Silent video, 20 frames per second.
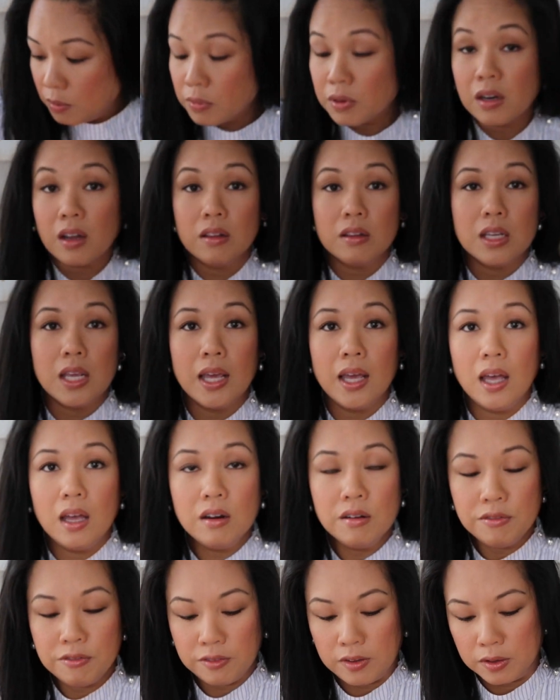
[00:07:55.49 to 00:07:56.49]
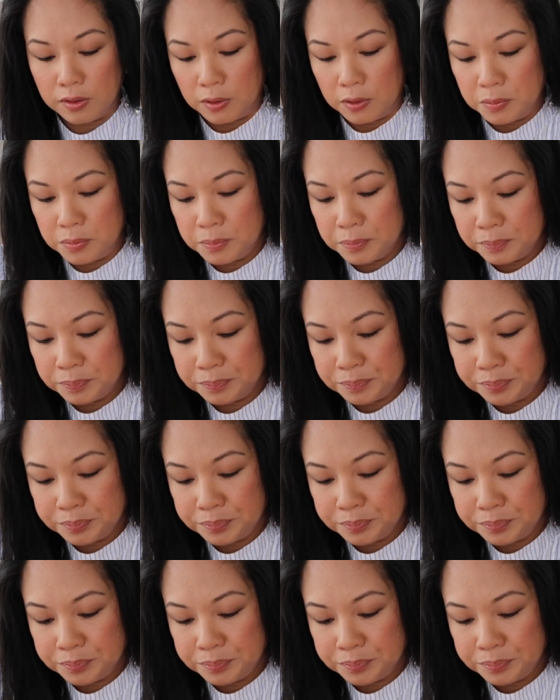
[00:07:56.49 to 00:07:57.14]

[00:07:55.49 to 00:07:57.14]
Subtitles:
But on the Ainifeel